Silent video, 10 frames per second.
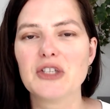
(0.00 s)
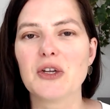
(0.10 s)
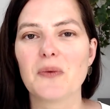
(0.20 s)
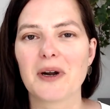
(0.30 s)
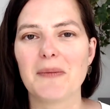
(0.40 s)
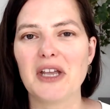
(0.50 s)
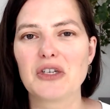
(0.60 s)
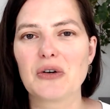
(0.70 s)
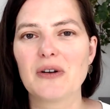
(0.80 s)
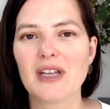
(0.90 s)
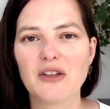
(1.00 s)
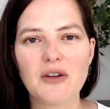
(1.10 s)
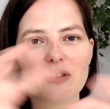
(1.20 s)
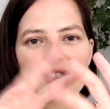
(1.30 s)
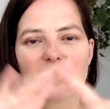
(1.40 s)
you want to make sure that
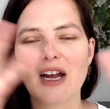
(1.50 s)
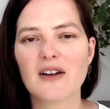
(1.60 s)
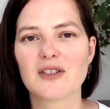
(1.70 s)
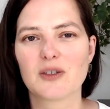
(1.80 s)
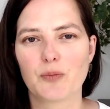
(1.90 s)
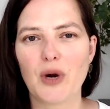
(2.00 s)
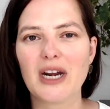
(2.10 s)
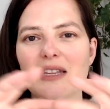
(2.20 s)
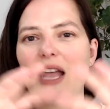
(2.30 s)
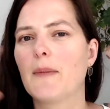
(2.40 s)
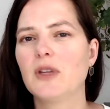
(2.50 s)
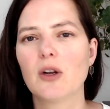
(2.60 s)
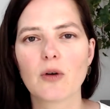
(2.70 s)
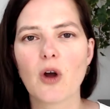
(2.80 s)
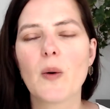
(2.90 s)
you're just kind of spreading them,
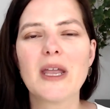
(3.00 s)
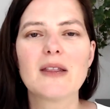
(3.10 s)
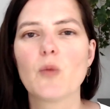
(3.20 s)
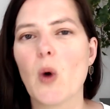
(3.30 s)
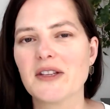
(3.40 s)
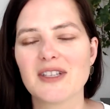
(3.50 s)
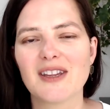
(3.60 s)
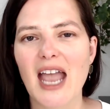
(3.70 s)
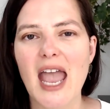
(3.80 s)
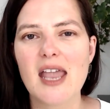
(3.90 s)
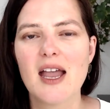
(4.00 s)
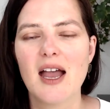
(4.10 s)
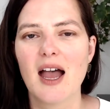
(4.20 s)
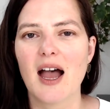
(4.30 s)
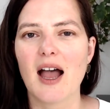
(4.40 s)
go in once a day.
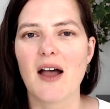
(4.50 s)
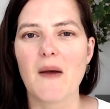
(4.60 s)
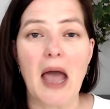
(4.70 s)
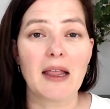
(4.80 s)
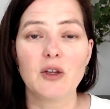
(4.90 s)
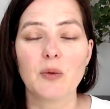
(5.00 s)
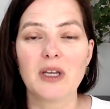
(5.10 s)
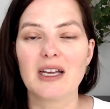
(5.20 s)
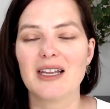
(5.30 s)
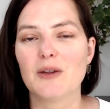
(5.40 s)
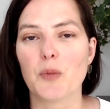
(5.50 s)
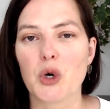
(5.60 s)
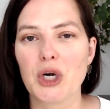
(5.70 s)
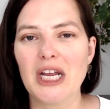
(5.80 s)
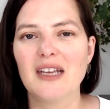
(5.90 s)
I like doing it in the
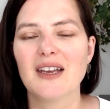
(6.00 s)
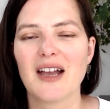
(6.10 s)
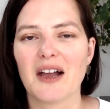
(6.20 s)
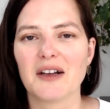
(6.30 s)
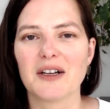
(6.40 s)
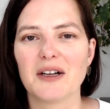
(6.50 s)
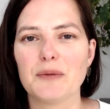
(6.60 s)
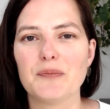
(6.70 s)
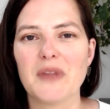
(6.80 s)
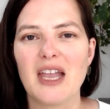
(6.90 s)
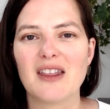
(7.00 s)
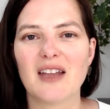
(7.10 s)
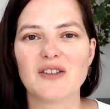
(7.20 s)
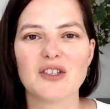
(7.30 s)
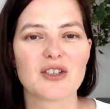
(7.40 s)
morning, and
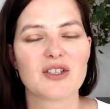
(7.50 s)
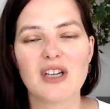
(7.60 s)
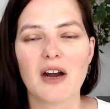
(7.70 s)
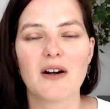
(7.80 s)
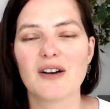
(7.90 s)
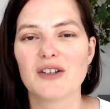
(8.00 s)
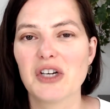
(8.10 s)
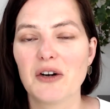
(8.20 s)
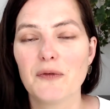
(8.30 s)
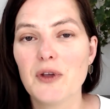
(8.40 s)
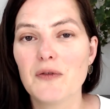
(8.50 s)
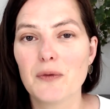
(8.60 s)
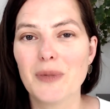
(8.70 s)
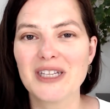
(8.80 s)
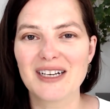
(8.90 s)
then just share a few of your
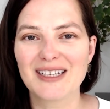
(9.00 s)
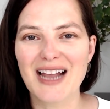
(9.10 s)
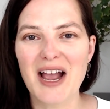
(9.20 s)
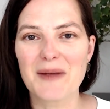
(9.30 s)
pins at a time.